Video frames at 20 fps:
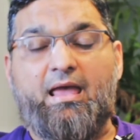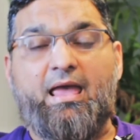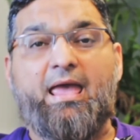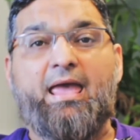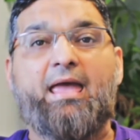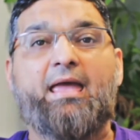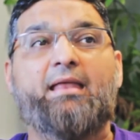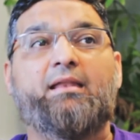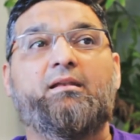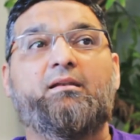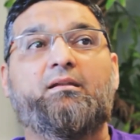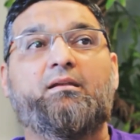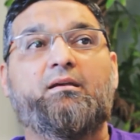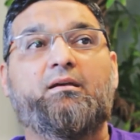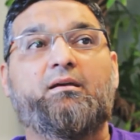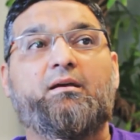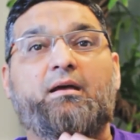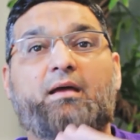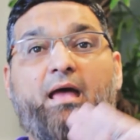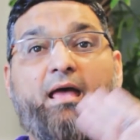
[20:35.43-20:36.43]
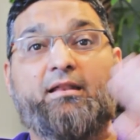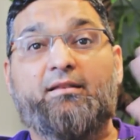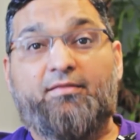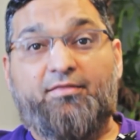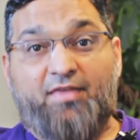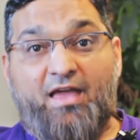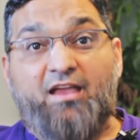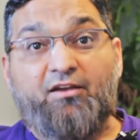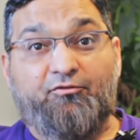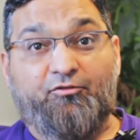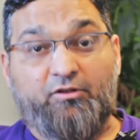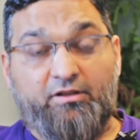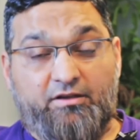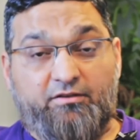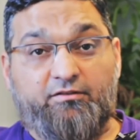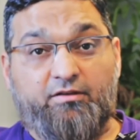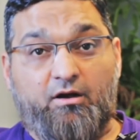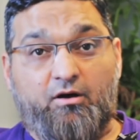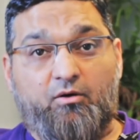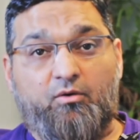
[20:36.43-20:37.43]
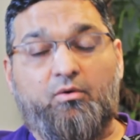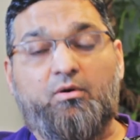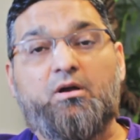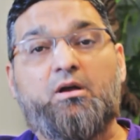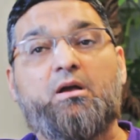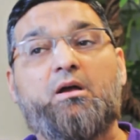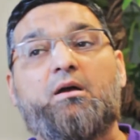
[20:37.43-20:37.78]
And thankfully so.